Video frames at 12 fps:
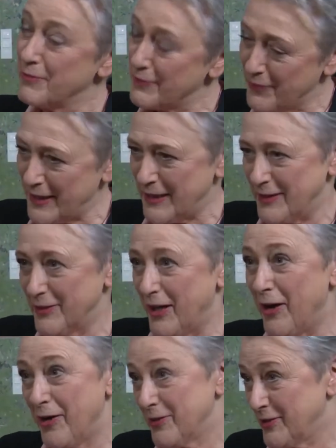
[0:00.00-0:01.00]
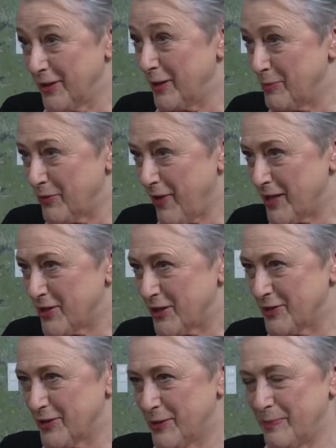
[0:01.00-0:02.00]
reveal our
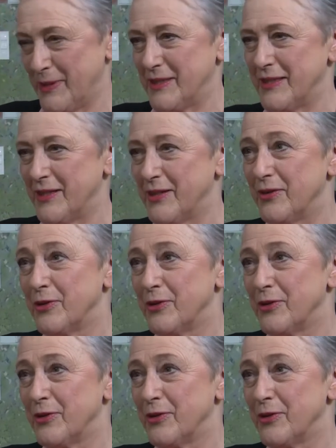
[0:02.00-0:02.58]
deliberations, but uh,